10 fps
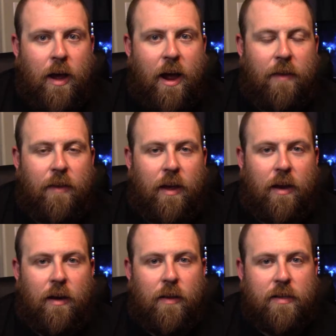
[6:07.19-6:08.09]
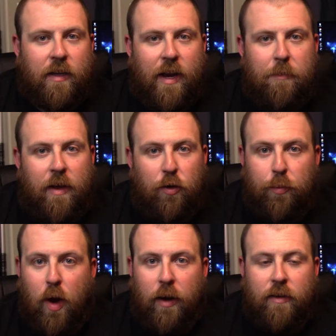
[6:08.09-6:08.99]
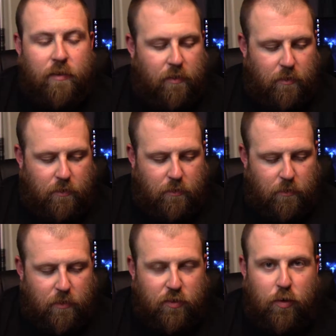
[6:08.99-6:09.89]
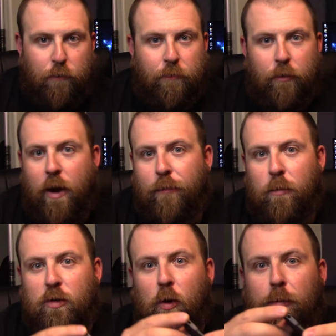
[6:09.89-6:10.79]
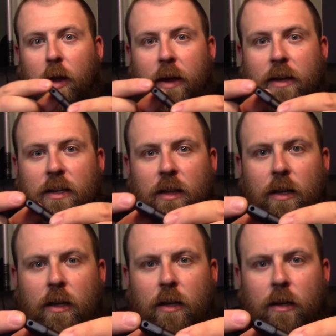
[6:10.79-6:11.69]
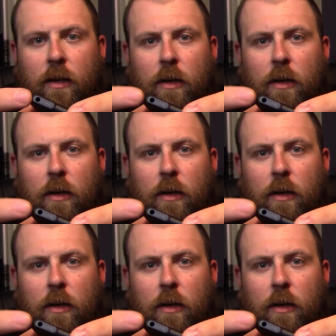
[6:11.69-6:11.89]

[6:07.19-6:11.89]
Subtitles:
And then this can be in your pocket. So your headphones will go plug into the